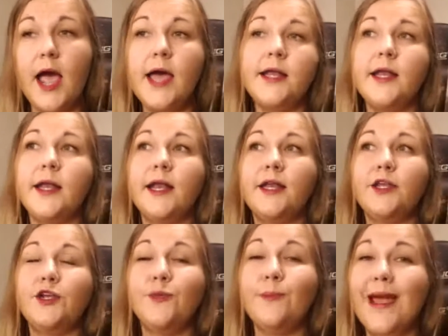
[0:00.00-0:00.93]
And
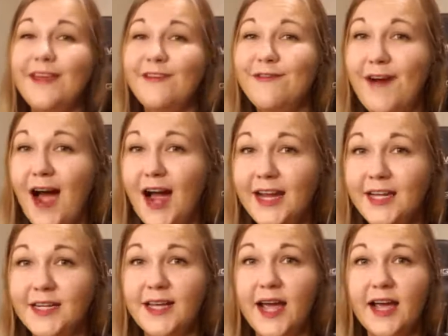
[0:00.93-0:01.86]
you may
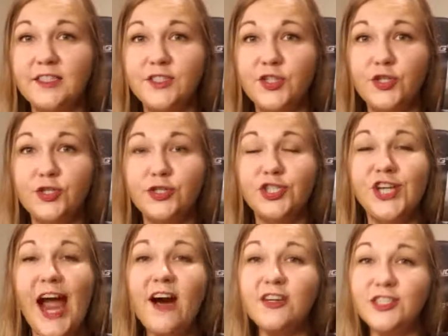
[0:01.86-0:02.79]
find, as you're
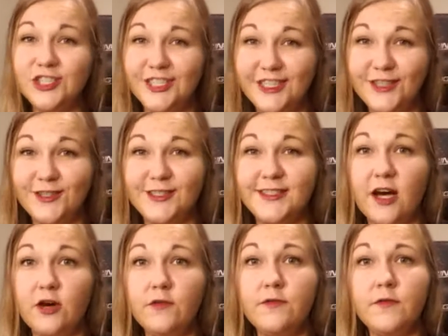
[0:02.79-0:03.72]
challenging
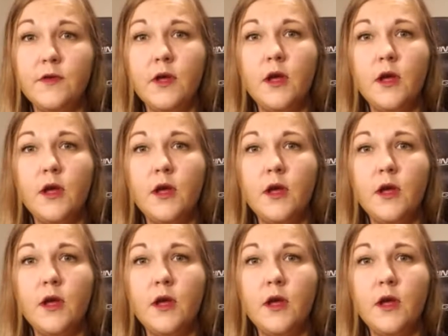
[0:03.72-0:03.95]
yourself